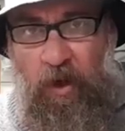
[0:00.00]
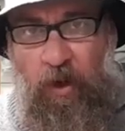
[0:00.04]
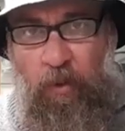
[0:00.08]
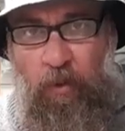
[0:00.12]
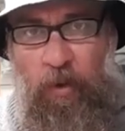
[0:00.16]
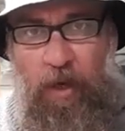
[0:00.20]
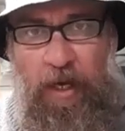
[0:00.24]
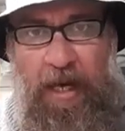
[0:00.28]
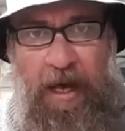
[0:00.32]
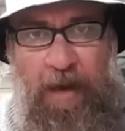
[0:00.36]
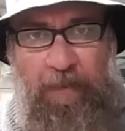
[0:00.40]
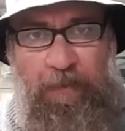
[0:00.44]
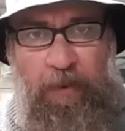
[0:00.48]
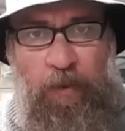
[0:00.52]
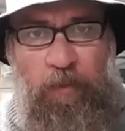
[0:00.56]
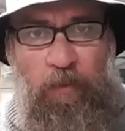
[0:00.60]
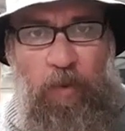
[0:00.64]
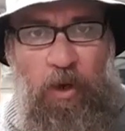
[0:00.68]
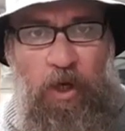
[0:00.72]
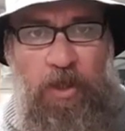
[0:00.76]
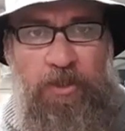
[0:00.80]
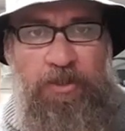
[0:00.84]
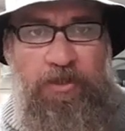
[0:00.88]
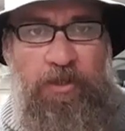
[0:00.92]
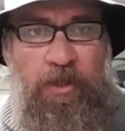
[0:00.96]
what happened
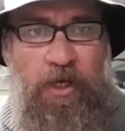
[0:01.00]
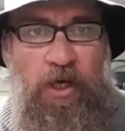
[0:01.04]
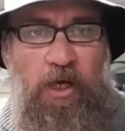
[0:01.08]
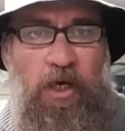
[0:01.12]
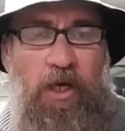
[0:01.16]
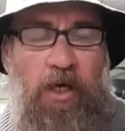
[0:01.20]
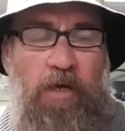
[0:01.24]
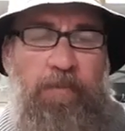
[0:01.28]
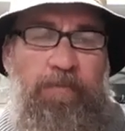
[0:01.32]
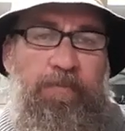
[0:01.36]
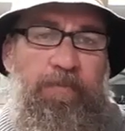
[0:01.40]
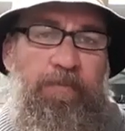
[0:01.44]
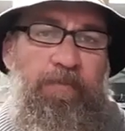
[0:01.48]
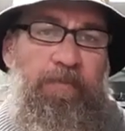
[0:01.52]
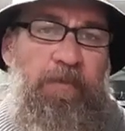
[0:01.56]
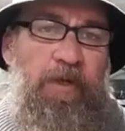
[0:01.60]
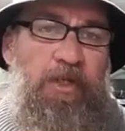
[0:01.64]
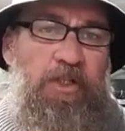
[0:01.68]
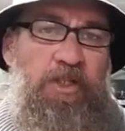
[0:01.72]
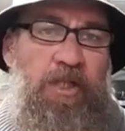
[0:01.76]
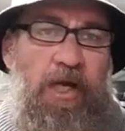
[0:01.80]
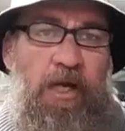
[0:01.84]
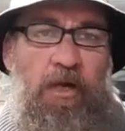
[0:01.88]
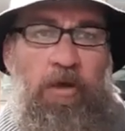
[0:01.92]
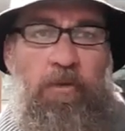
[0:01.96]
was the
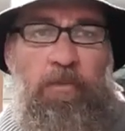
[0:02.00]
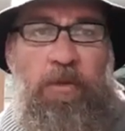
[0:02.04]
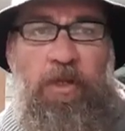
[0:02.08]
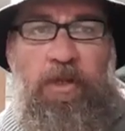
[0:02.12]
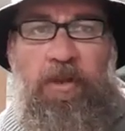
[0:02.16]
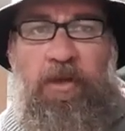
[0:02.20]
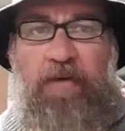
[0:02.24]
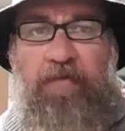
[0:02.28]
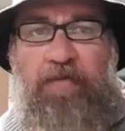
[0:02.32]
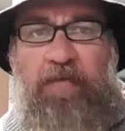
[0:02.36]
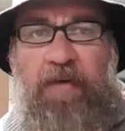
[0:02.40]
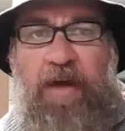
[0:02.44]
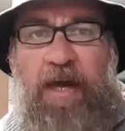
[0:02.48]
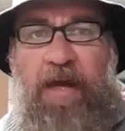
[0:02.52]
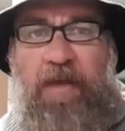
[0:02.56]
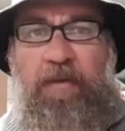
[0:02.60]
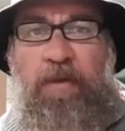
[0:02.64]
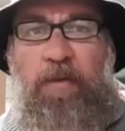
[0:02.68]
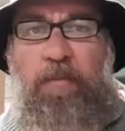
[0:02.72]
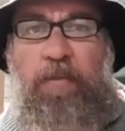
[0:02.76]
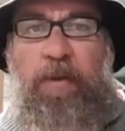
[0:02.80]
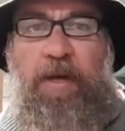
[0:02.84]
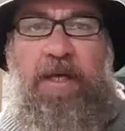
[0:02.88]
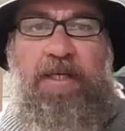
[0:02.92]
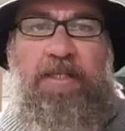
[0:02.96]
gentleman that found
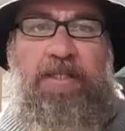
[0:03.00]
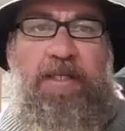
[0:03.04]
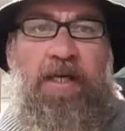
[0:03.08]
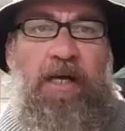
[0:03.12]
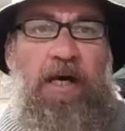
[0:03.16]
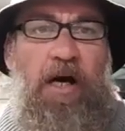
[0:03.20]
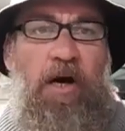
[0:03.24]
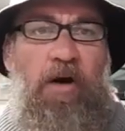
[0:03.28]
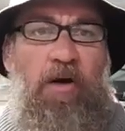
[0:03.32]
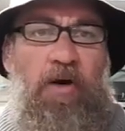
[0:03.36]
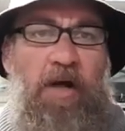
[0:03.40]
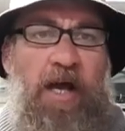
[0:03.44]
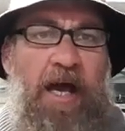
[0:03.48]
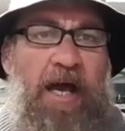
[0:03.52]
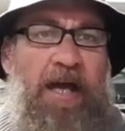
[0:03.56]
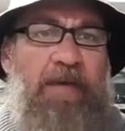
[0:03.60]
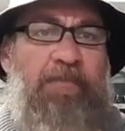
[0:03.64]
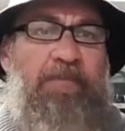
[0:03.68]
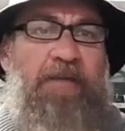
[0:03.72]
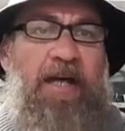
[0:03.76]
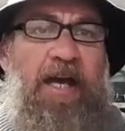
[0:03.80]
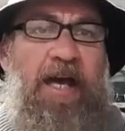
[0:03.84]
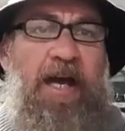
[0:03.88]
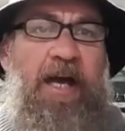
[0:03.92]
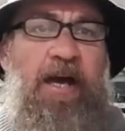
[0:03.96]
the piece of gold
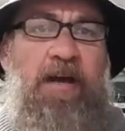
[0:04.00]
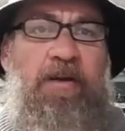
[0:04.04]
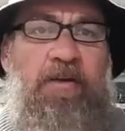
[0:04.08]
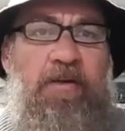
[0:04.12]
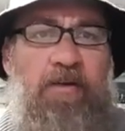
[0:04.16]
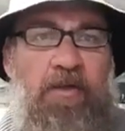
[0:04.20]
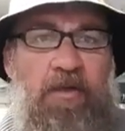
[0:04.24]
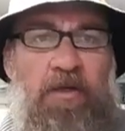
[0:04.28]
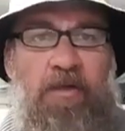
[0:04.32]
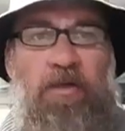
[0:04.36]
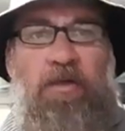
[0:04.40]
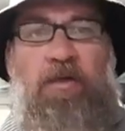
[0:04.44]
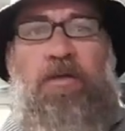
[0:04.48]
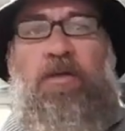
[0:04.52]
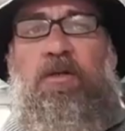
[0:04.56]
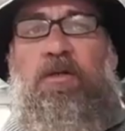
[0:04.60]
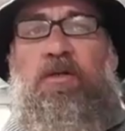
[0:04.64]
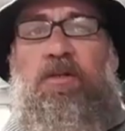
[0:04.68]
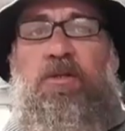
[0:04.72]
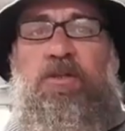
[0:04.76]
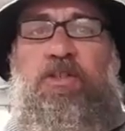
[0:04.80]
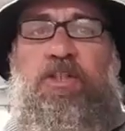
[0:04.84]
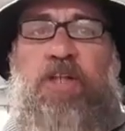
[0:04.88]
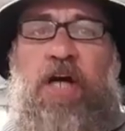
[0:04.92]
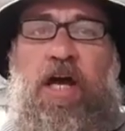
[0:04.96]
came down,
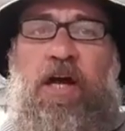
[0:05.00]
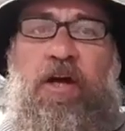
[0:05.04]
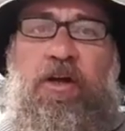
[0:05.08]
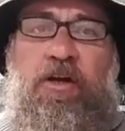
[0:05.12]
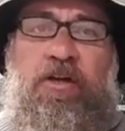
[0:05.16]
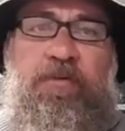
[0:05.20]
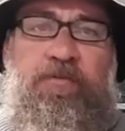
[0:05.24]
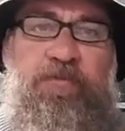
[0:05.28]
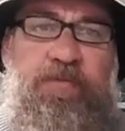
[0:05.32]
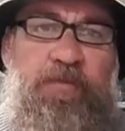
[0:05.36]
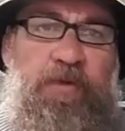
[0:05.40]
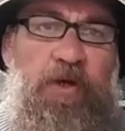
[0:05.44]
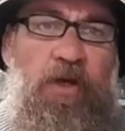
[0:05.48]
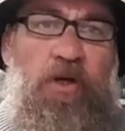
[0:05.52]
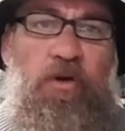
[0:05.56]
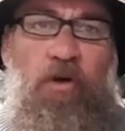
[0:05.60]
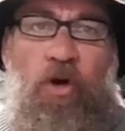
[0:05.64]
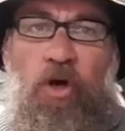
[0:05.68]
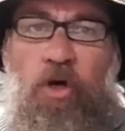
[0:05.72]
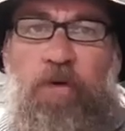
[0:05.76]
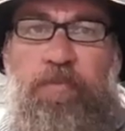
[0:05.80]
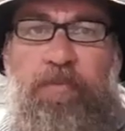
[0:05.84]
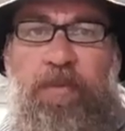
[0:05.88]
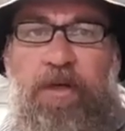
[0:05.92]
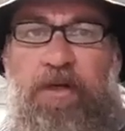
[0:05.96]
showed the
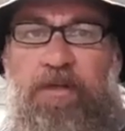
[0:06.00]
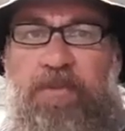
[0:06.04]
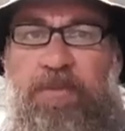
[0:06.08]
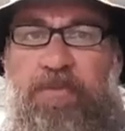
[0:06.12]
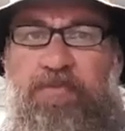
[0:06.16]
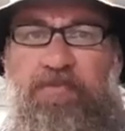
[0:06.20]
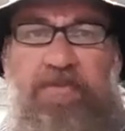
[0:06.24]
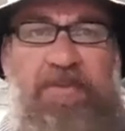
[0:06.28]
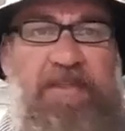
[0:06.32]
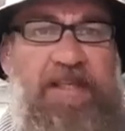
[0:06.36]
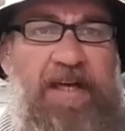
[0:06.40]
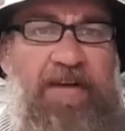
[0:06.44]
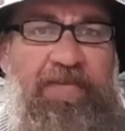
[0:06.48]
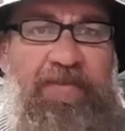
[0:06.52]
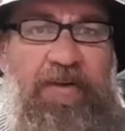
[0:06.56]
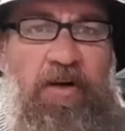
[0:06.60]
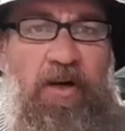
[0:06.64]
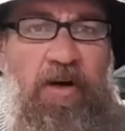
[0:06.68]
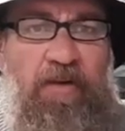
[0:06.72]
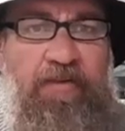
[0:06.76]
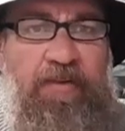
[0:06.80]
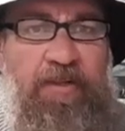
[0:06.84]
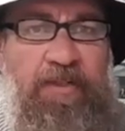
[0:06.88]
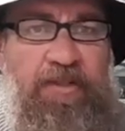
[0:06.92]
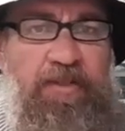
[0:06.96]
group. There was 7
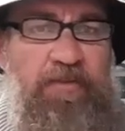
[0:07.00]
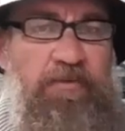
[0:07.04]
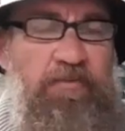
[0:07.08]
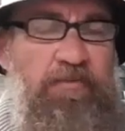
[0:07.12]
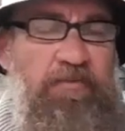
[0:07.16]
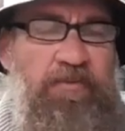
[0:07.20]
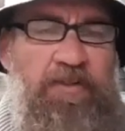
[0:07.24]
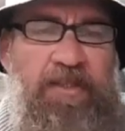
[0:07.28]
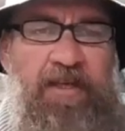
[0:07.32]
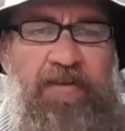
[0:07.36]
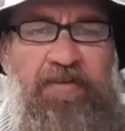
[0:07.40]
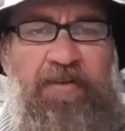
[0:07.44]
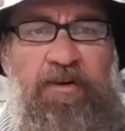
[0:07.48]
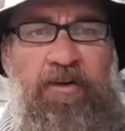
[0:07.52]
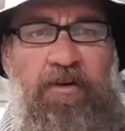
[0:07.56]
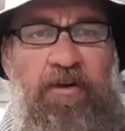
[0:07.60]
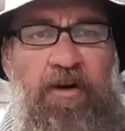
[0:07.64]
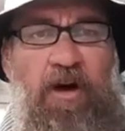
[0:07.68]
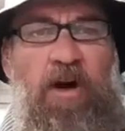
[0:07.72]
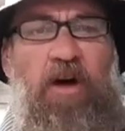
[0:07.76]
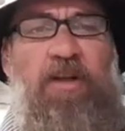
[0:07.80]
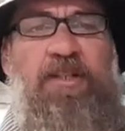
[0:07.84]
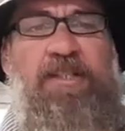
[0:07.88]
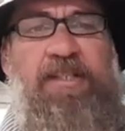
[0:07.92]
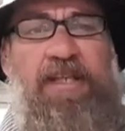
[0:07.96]
of us,
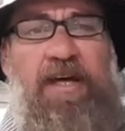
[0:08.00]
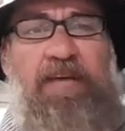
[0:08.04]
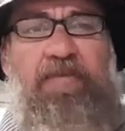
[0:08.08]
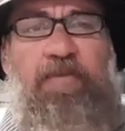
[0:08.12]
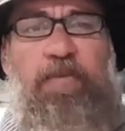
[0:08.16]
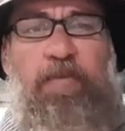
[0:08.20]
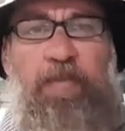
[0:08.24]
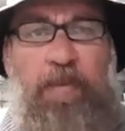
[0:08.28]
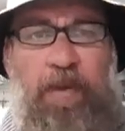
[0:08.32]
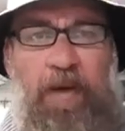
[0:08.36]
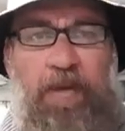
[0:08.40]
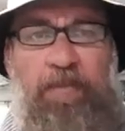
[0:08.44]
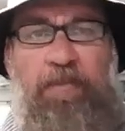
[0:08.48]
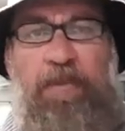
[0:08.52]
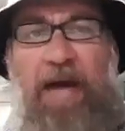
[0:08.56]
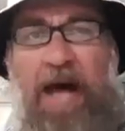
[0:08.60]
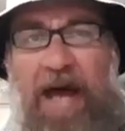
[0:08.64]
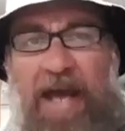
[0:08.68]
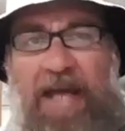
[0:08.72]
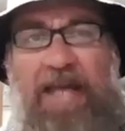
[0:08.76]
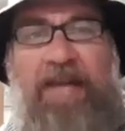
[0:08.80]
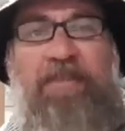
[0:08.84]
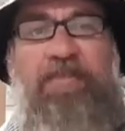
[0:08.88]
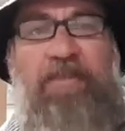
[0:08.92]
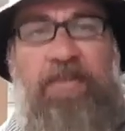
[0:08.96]

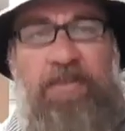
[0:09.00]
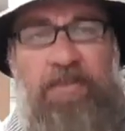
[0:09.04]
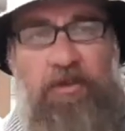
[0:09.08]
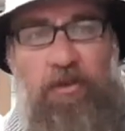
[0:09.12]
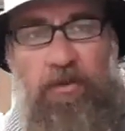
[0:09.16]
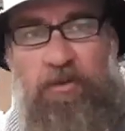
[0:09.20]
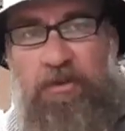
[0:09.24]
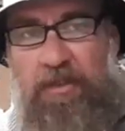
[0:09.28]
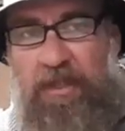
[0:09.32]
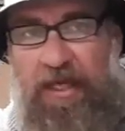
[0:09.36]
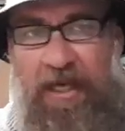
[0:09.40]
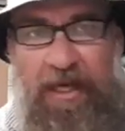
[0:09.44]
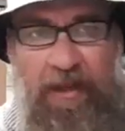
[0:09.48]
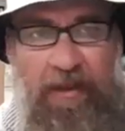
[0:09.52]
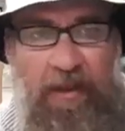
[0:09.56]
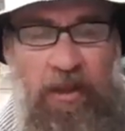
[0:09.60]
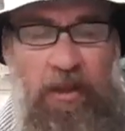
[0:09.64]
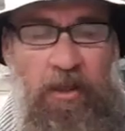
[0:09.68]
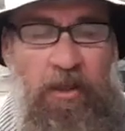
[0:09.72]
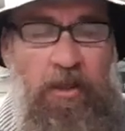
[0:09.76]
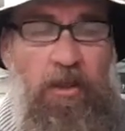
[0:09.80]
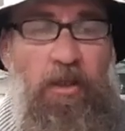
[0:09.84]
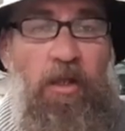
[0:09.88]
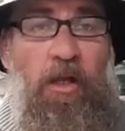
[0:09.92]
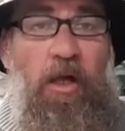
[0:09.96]
8 of us all together.
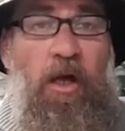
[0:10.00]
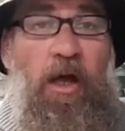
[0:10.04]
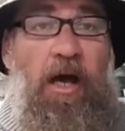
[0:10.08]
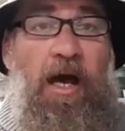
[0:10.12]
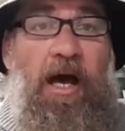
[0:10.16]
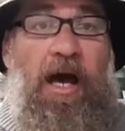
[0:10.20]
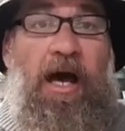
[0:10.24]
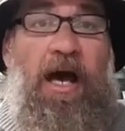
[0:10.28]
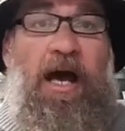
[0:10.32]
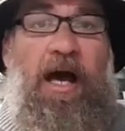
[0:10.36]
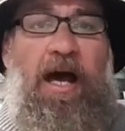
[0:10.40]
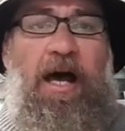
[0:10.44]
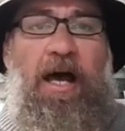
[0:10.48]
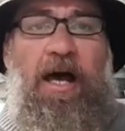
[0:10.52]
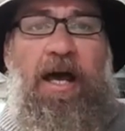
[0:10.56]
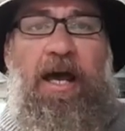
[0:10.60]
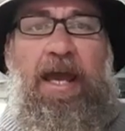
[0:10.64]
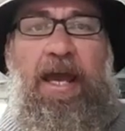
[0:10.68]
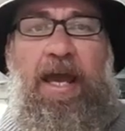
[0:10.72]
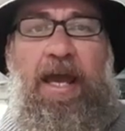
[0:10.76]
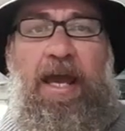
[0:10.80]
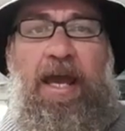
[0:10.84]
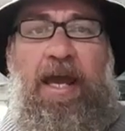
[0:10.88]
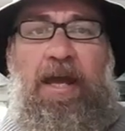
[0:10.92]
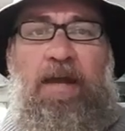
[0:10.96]

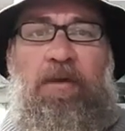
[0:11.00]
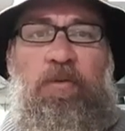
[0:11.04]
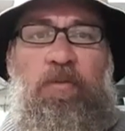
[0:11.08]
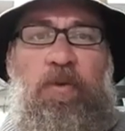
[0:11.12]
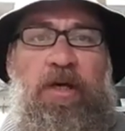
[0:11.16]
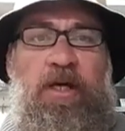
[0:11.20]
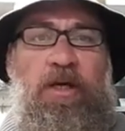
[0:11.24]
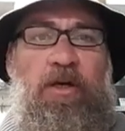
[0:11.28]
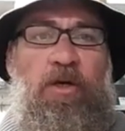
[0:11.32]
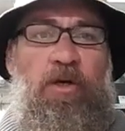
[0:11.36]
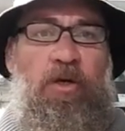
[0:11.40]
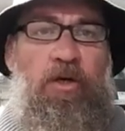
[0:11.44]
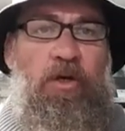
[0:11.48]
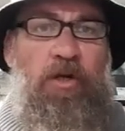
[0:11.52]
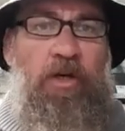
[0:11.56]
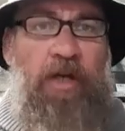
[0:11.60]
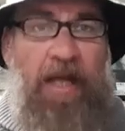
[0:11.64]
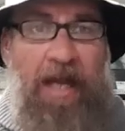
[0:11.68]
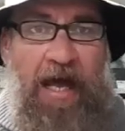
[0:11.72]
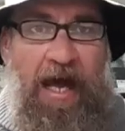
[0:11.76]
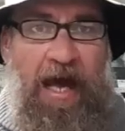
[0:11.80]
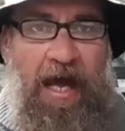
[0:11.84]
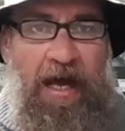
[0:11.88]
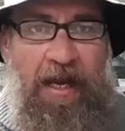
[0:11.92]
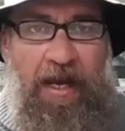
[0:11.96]
And we oohed
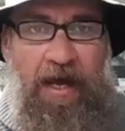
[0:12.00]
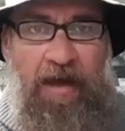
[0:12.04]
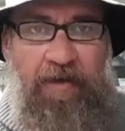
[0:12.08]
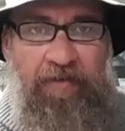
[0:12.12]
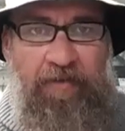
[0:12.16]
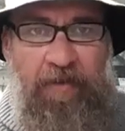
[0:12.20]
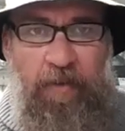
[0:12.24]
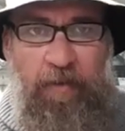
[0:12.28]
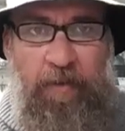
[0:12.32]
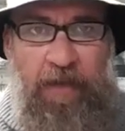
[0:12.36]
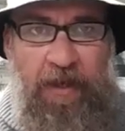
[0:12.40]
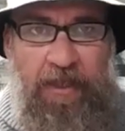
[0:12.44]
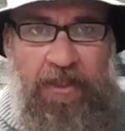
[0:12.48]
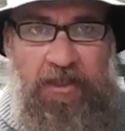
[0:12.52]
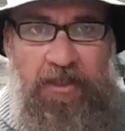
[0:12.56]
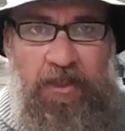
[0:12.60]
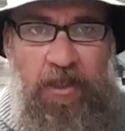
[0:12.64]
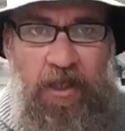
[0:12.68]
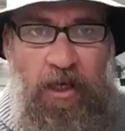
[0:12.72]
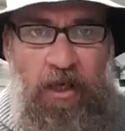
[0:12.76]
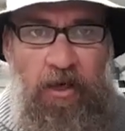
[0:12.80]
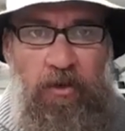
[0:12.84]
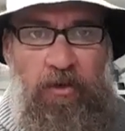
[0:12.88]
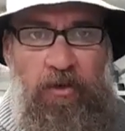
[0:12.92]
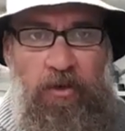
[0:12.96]
and ahed over the piece
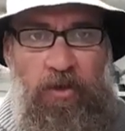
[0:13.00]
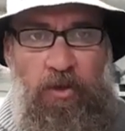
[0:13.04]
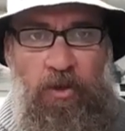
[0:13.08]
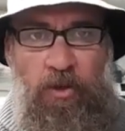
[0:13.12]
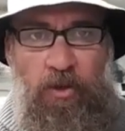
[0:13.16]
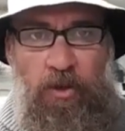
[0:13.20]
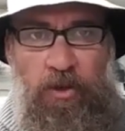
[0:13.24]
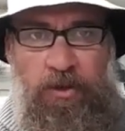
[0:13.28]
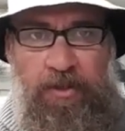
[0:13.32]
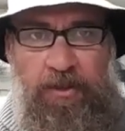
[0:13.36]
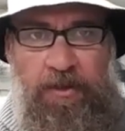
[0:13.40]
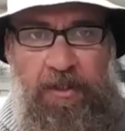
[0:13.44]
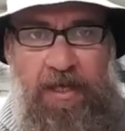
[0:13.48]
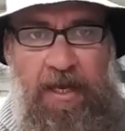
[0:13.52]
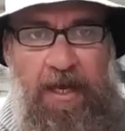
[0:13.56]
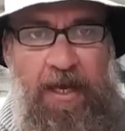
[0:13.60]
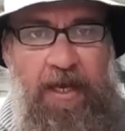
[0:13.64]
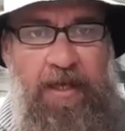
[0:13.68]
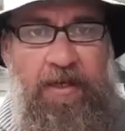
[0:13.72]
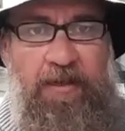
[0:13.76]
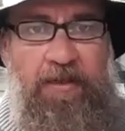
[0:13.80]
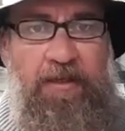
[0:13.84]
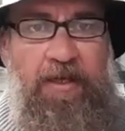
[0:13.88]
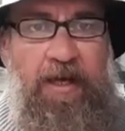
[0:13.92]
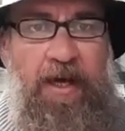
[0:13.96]
of gold, of course.
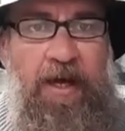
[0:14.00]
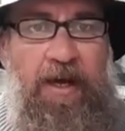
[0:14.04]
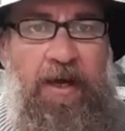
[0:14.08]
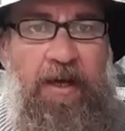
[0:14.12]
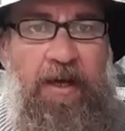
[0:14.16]
And